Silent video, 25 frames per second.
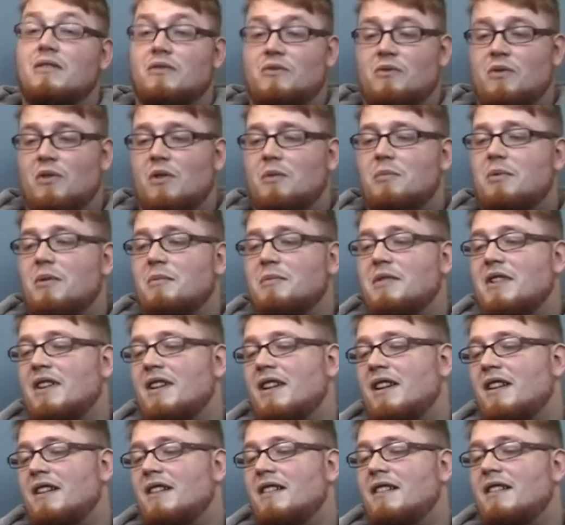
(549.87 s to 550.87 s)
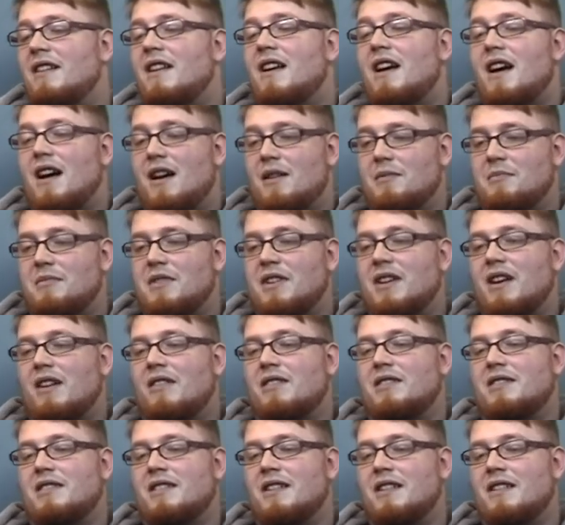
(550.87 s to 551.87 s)
draw a pumpkin head and the
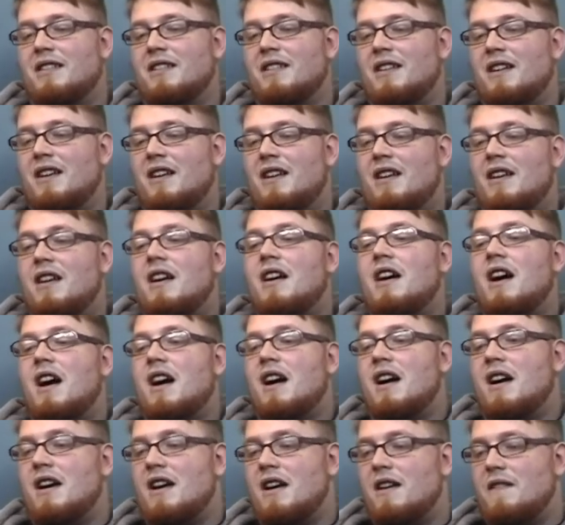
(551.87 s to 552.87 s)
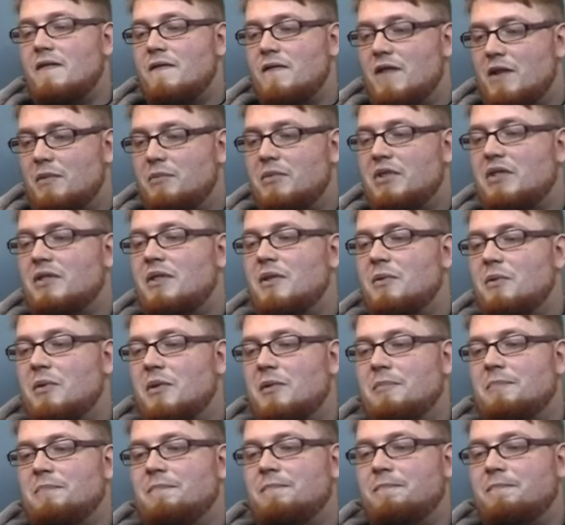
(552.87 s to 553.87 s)
carousel, and films is doing it.